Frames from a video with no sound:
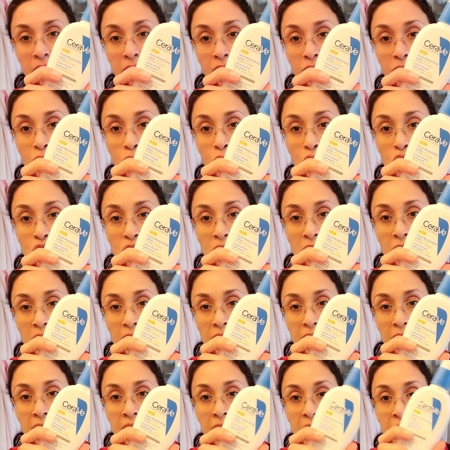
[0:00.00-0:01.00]

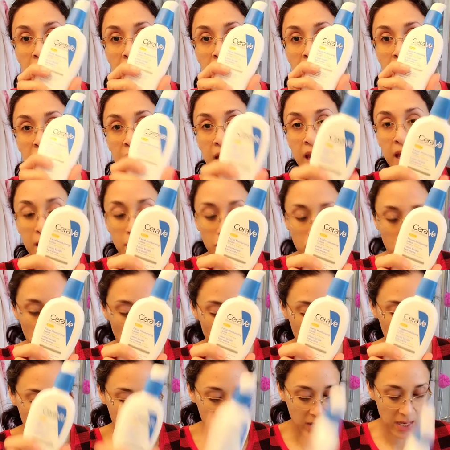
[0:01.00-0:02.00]
unfortunately, it
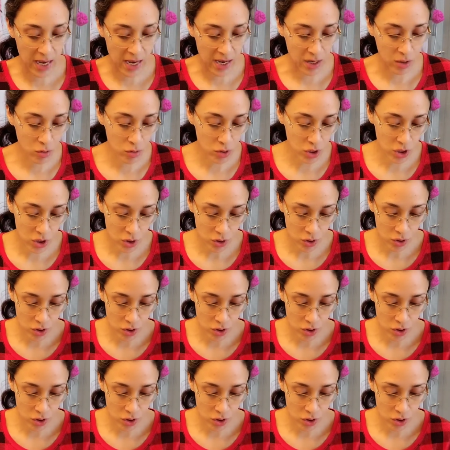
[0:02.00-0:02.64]
broke me out.